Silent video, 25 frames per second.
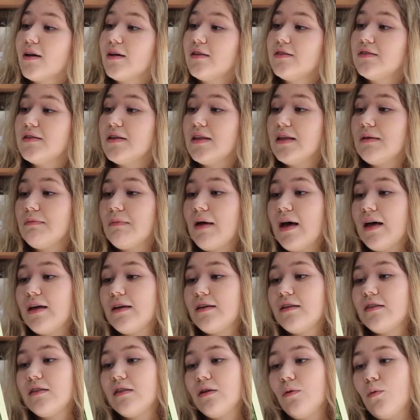until he met
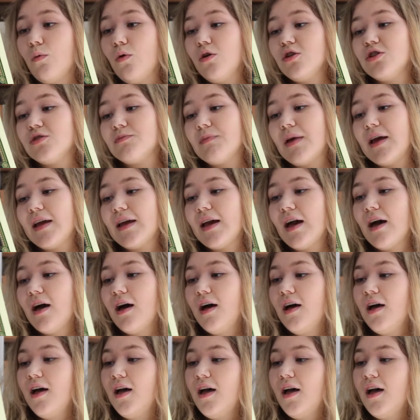the watchmaker.